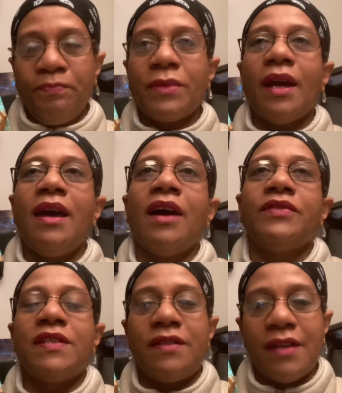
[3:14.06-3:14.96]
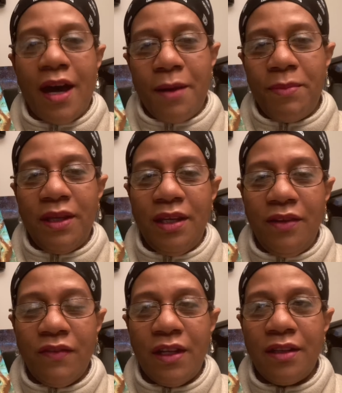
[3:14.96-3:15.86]
I have to stop,
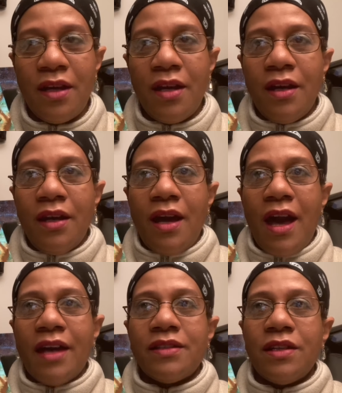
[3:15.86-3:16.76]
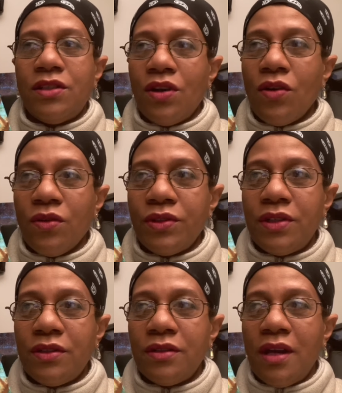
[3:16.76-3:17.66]
even as an adult,
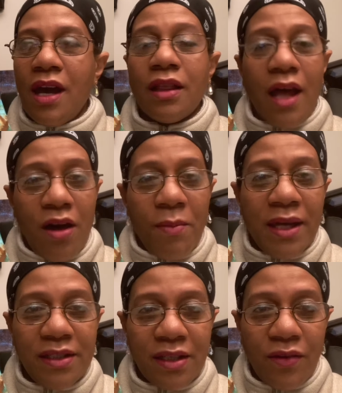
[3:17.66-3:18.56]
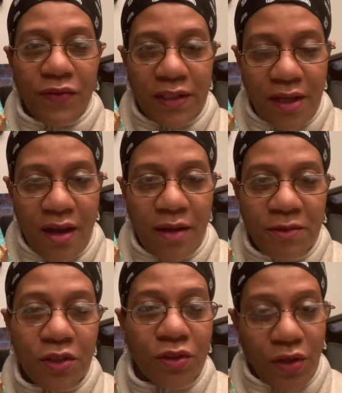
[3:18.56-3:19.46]
allow myself the time
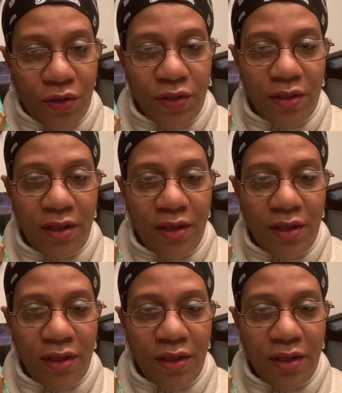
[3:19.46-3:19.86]
to learn,